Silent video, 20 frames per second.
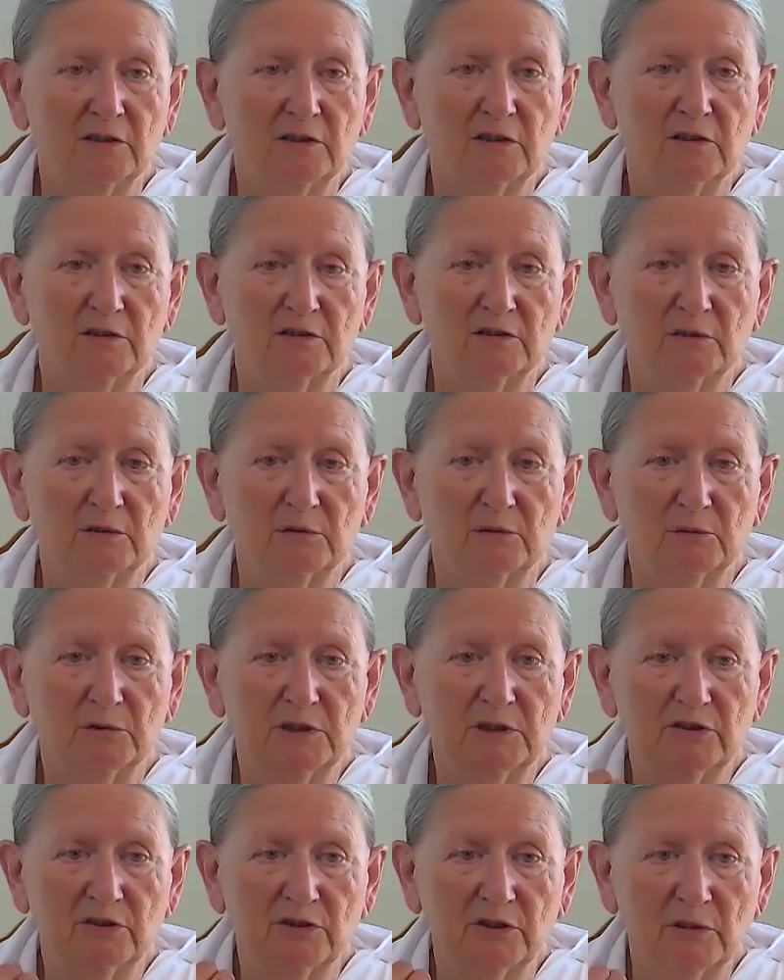So
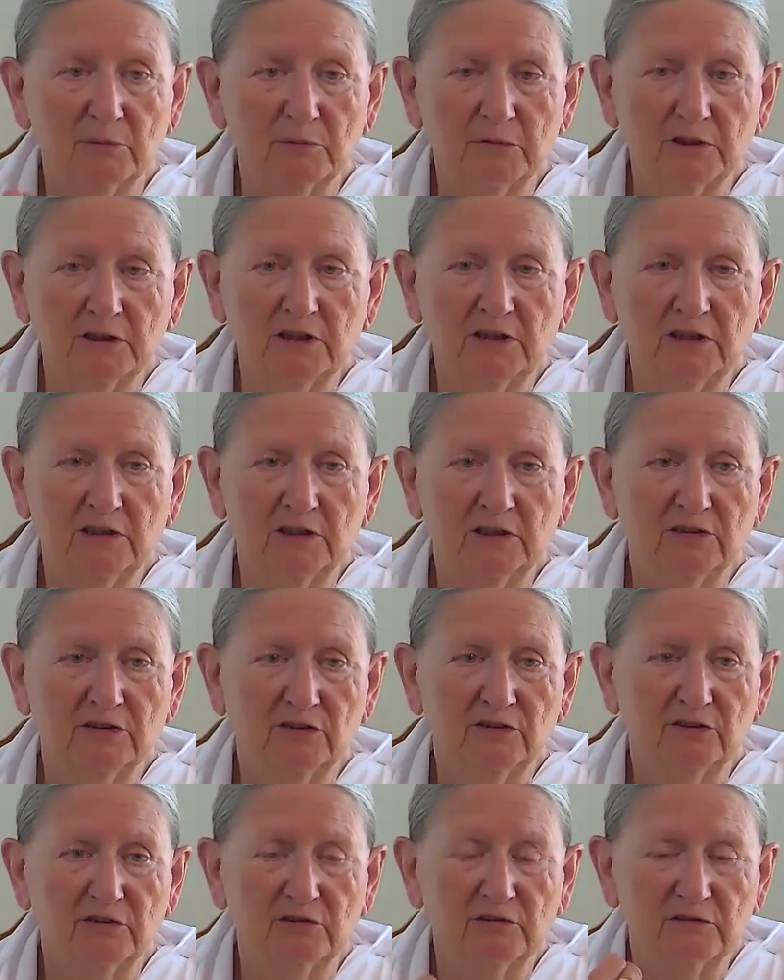when somebody
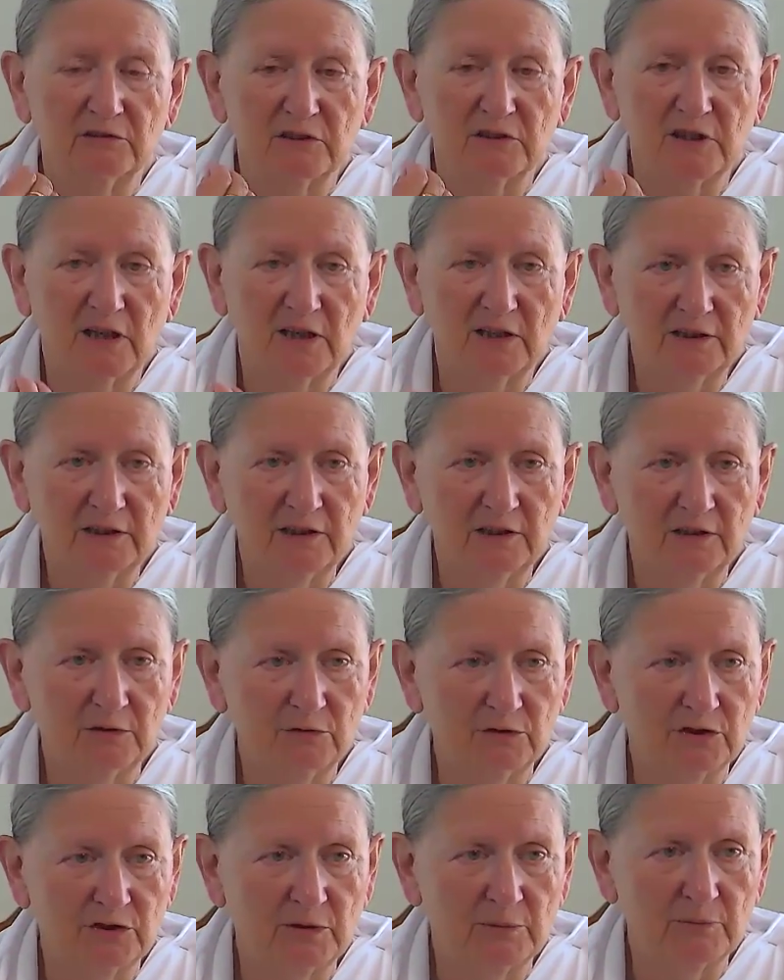is telling you
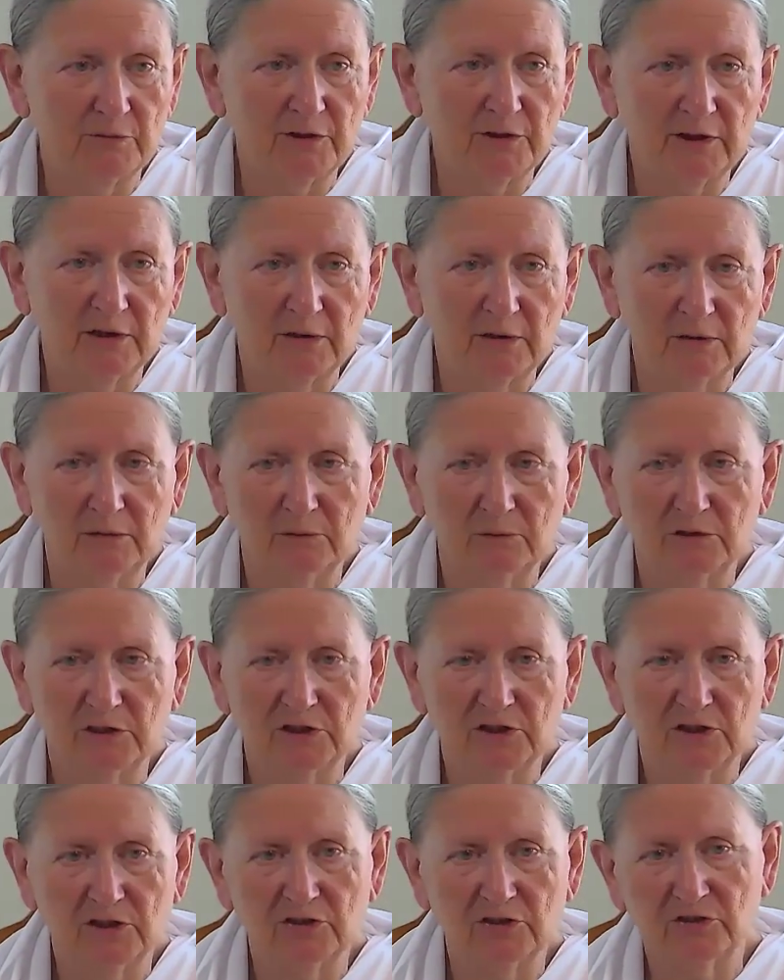something
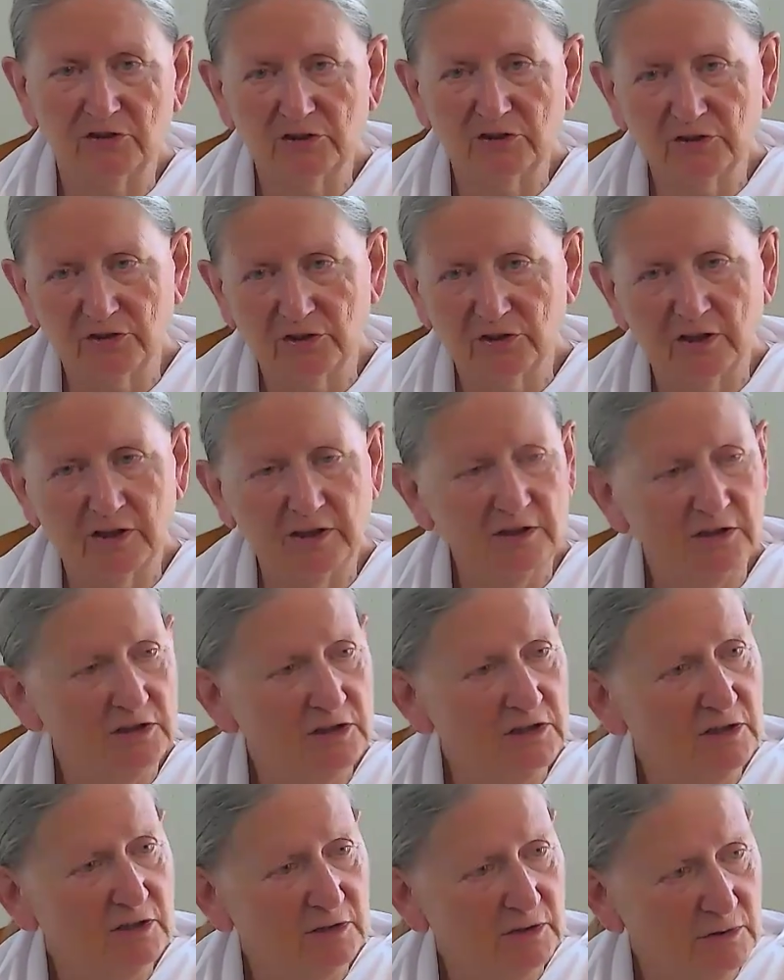which is designed
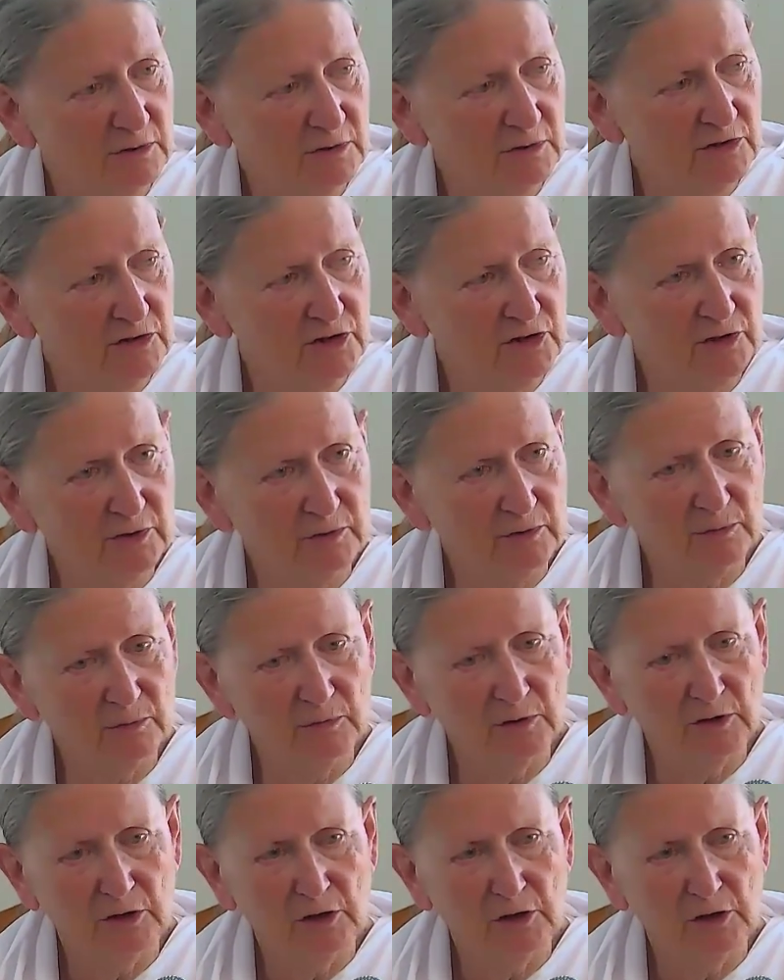to hurt you,